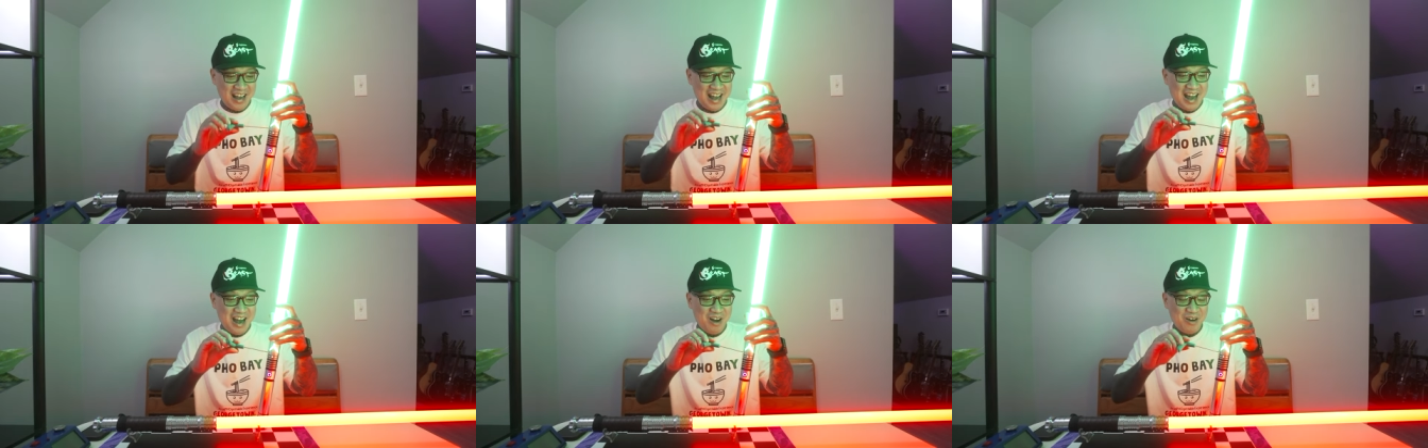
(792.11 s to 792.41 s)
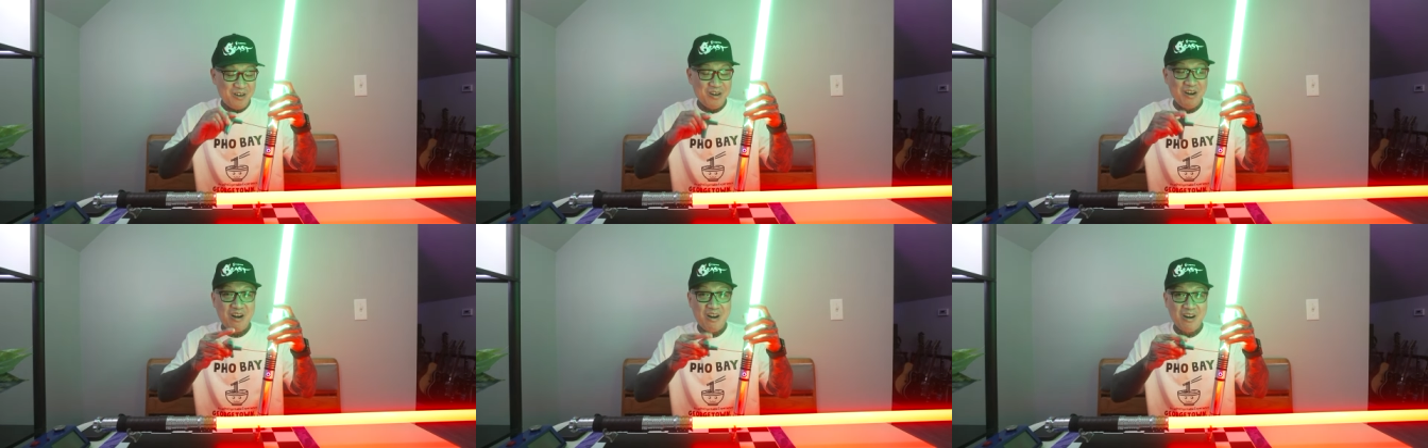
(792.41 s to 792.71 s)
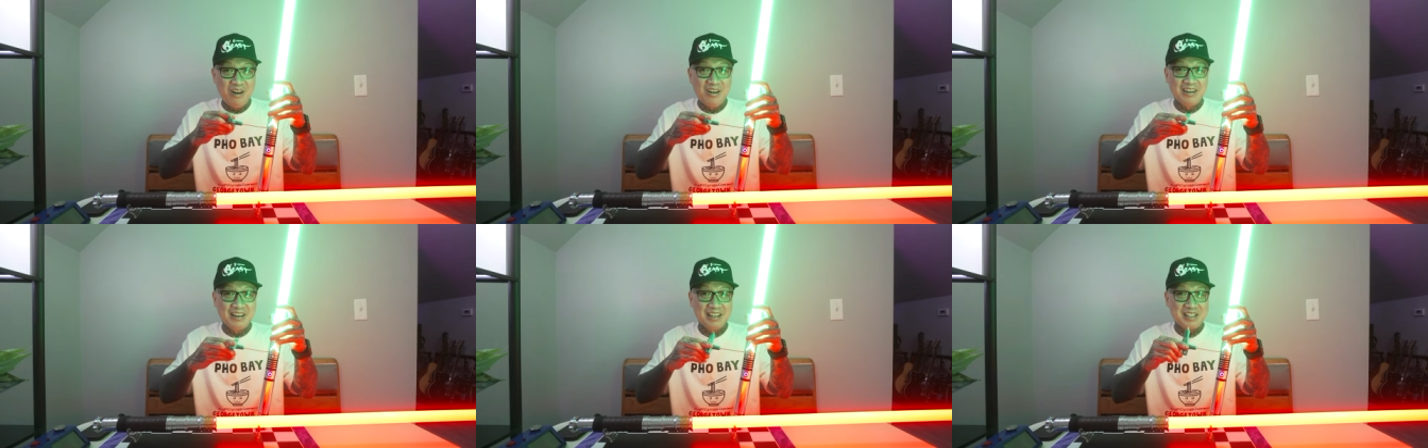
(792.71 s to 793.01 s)
how
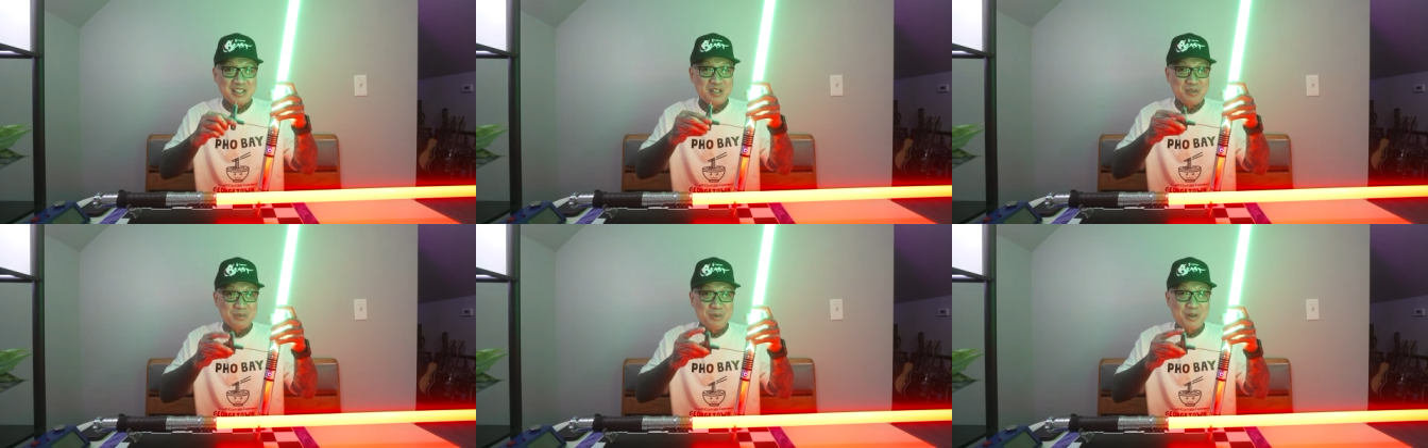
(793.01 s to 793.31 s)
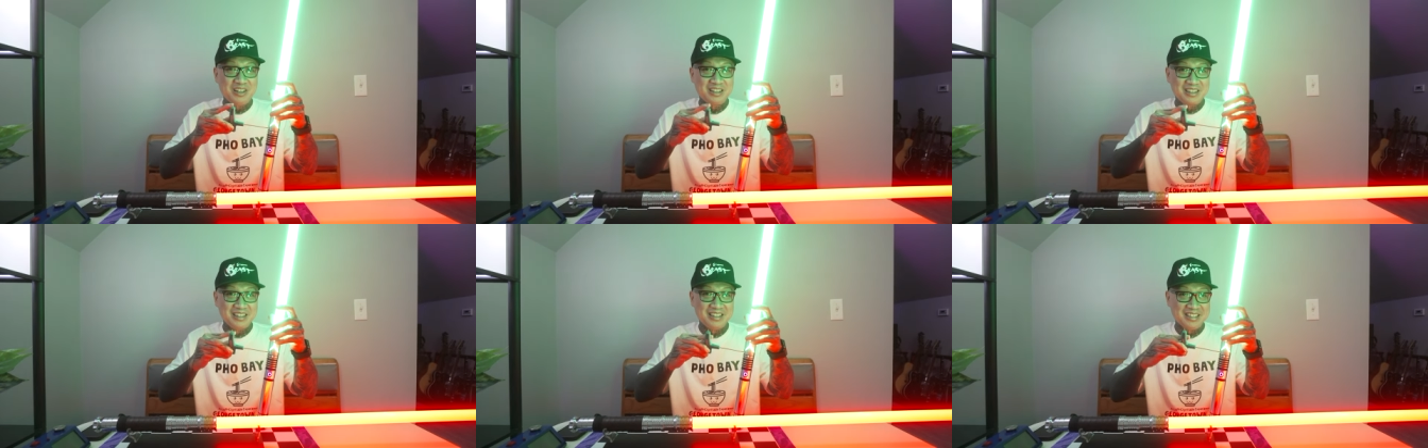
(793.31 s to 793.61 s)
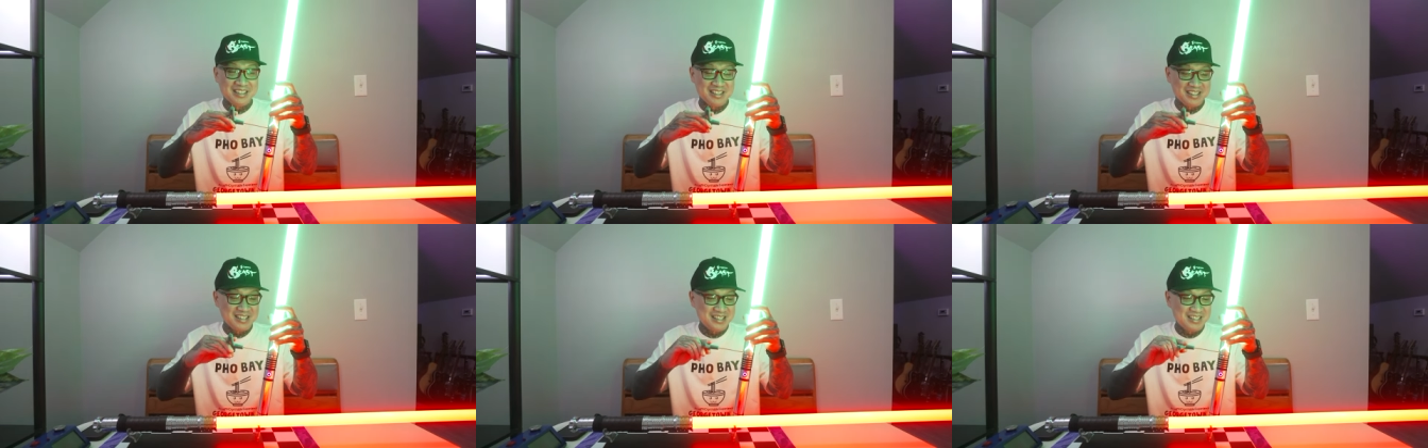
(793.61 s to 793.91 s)
hard I swung
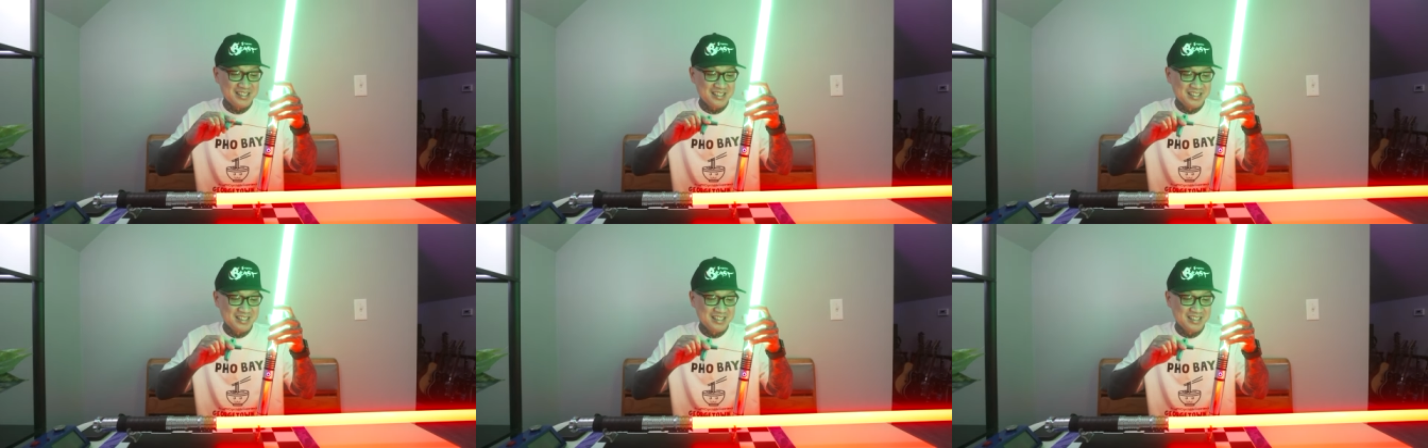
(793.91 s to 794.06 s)
this.